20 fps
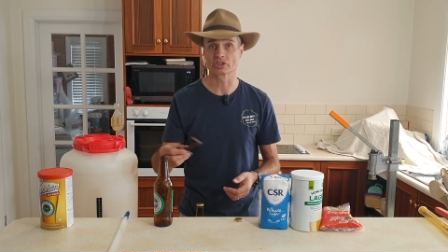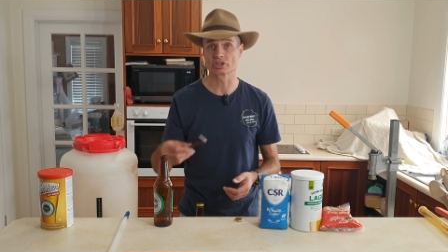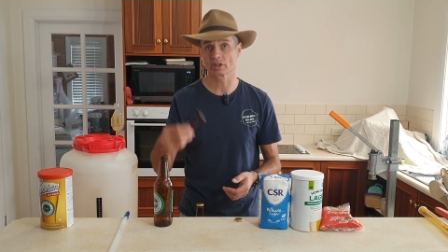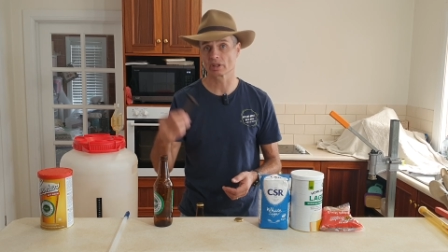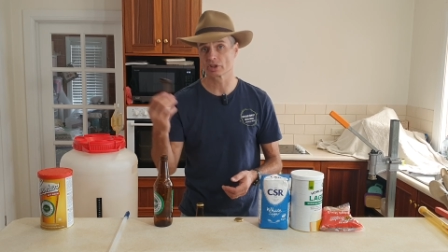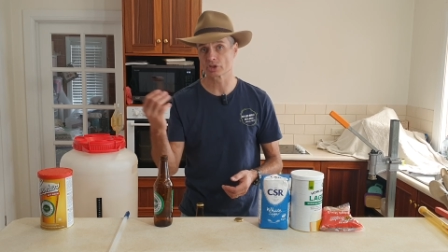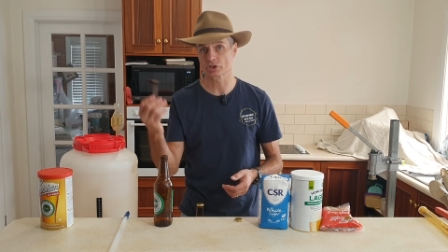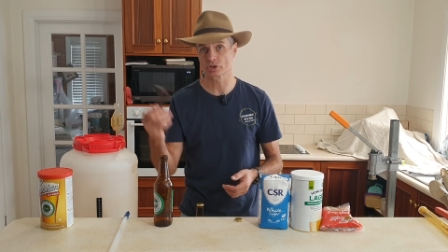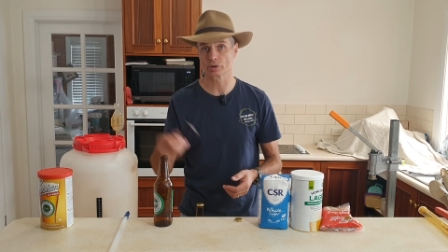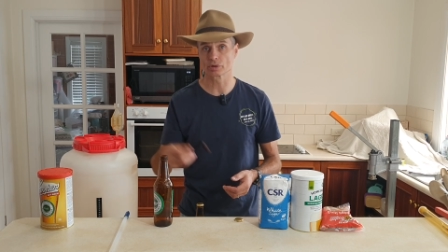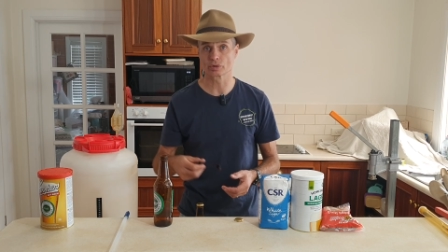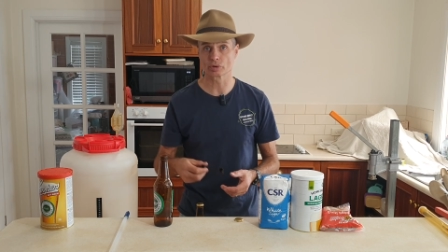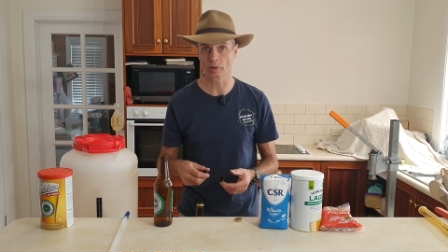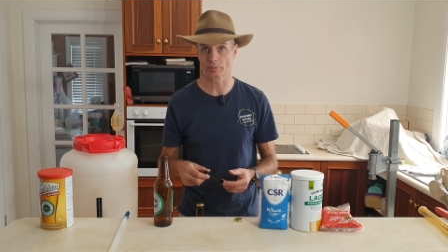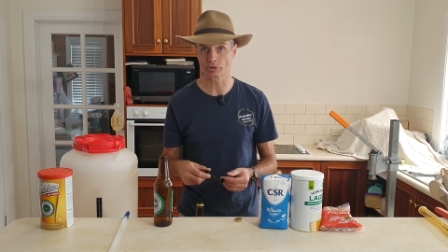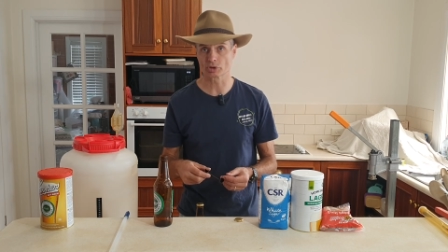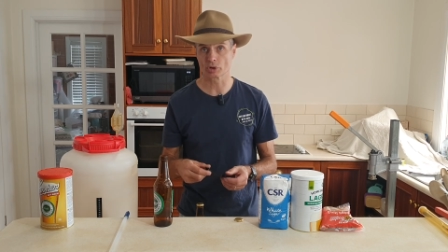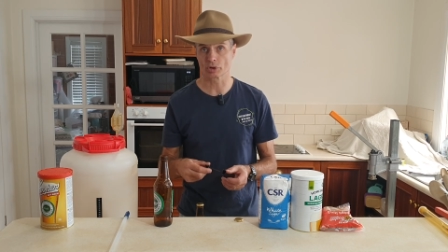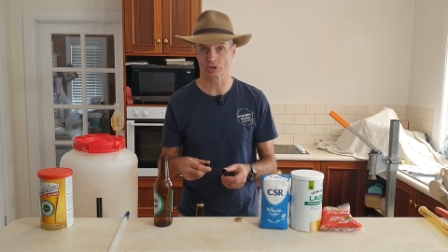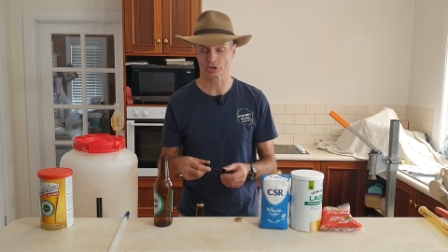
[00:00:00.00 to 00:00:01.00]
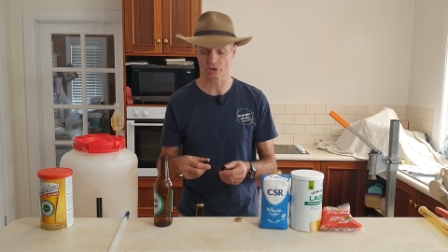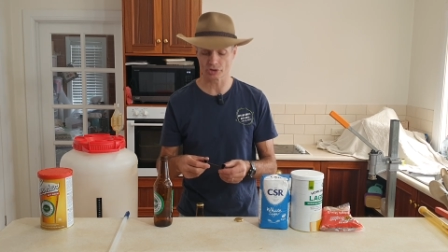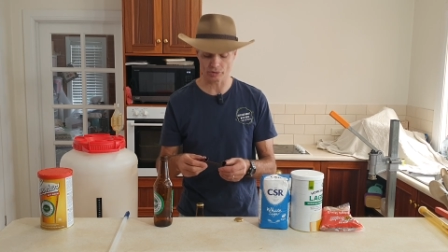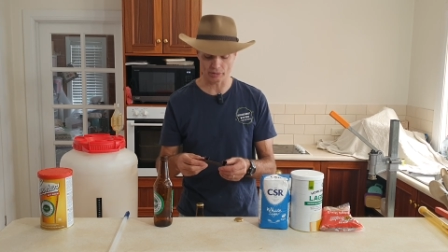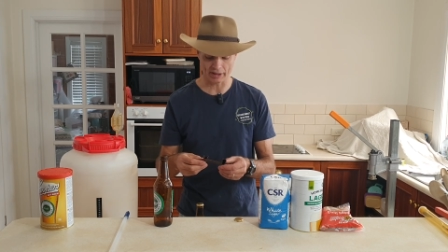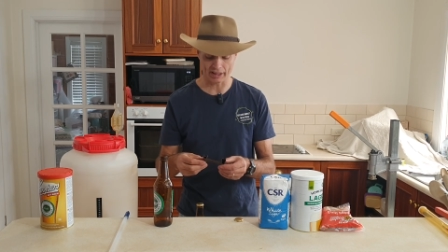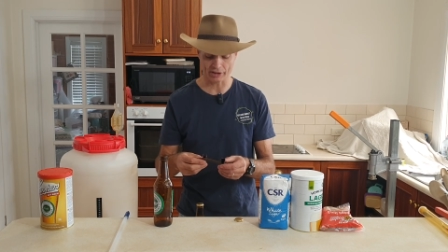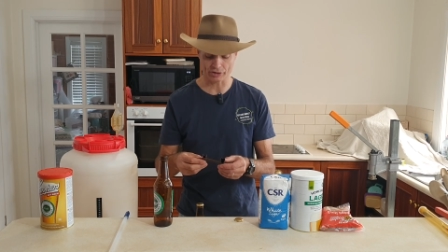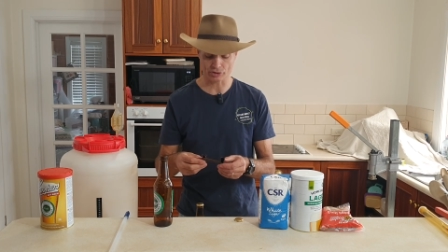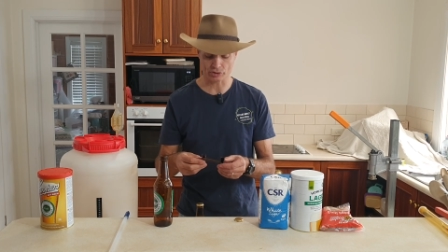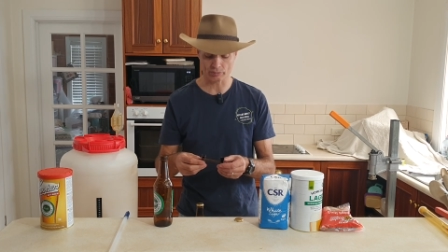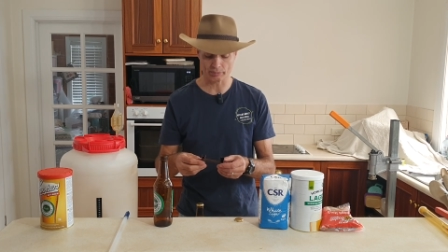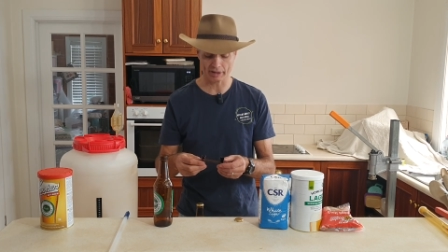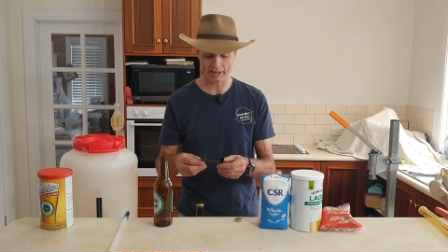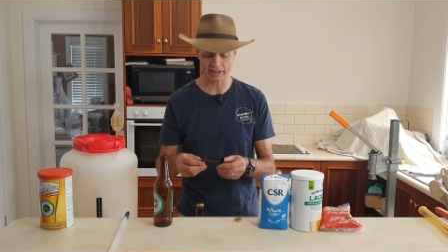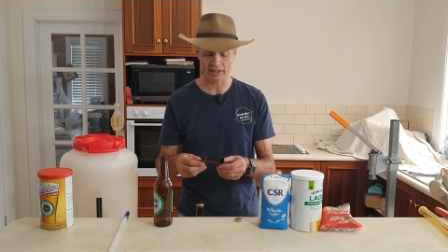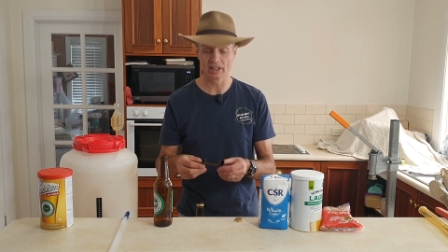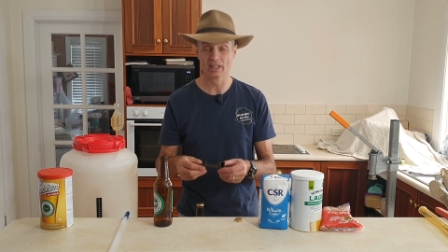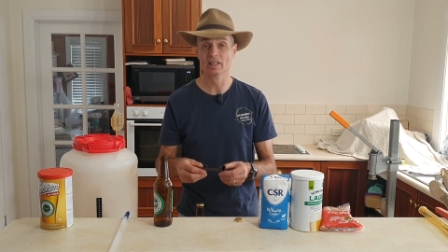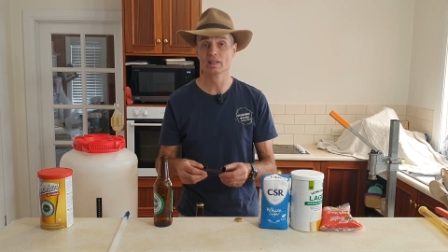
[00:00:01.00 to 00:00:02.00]
So those sugar drops cost you extra
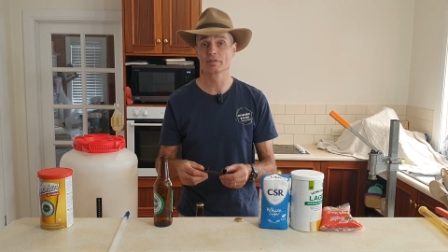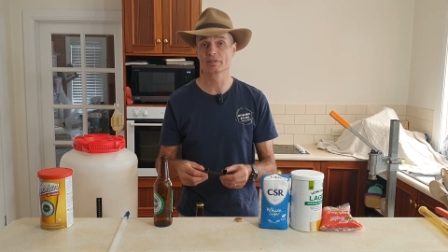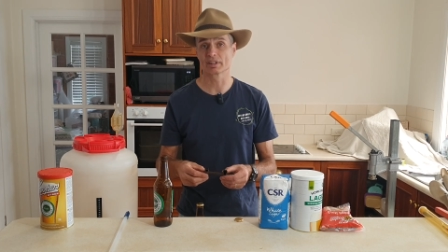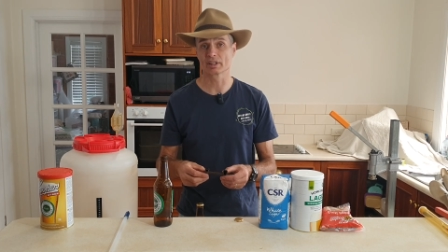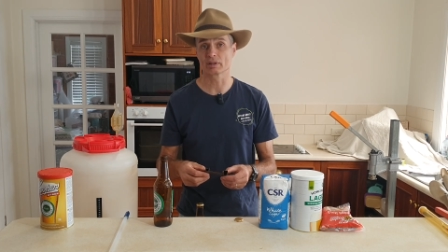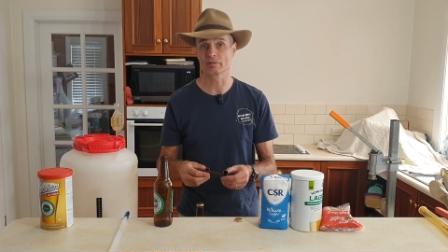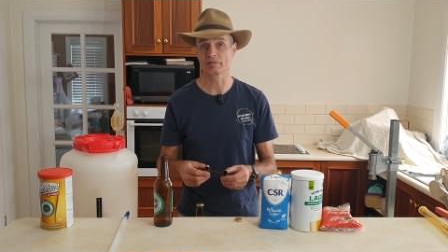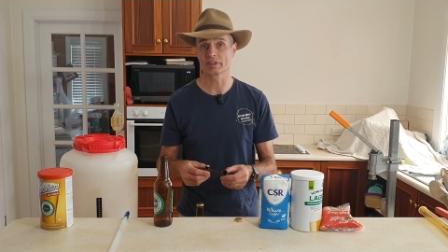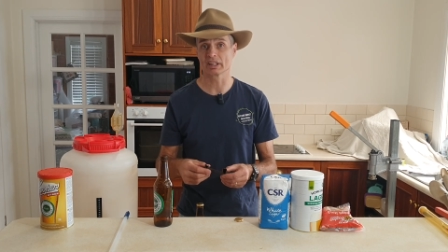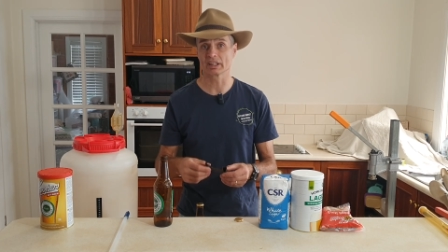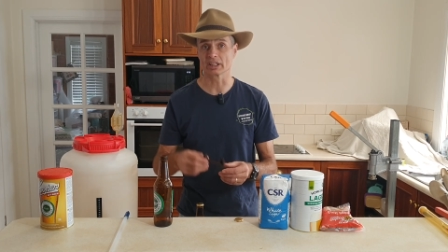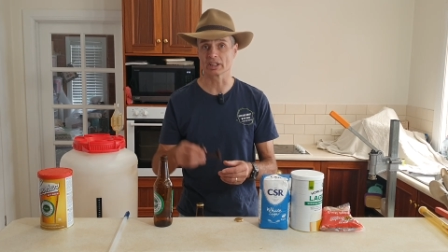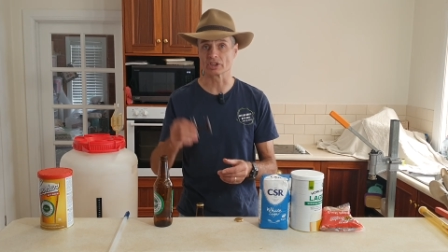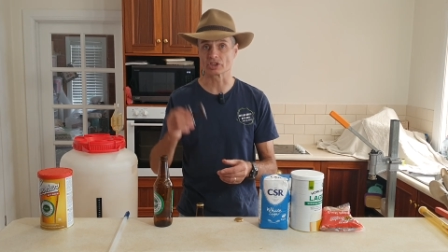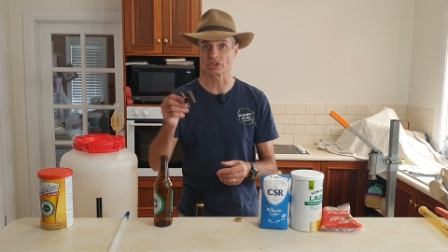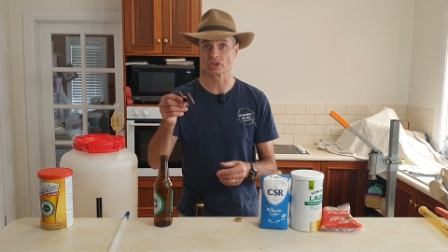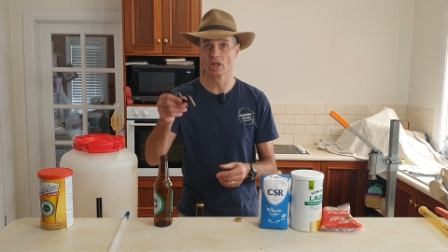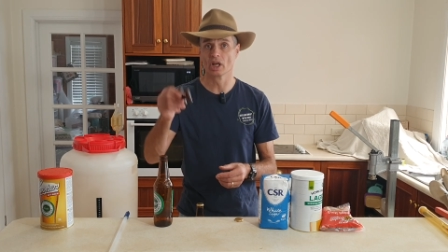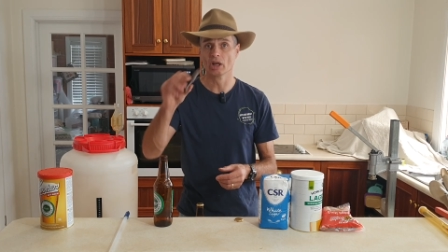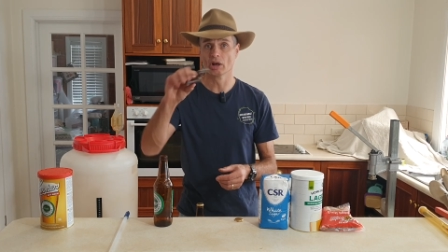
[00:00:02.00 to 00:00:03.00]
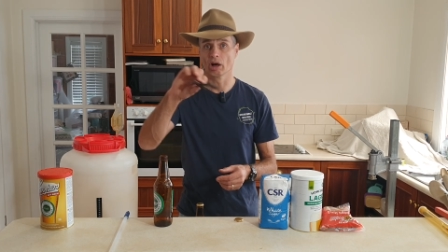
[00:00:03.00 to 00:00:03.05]
money for the convenience.